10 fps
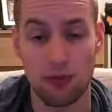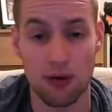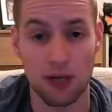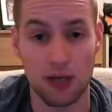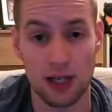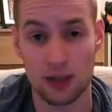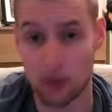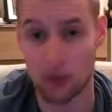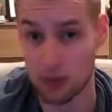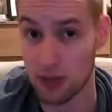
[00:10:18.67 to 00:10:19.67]
Okay, so do
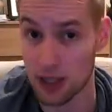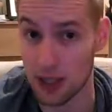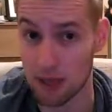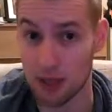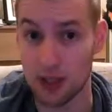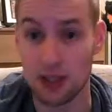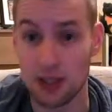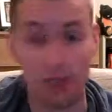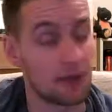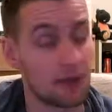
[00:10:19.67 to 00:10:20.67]
bear that in mind
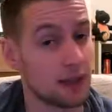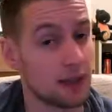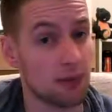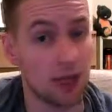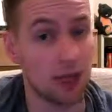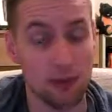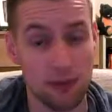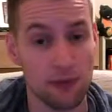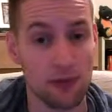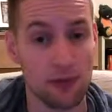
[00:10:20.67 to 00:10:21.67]
and think about it before you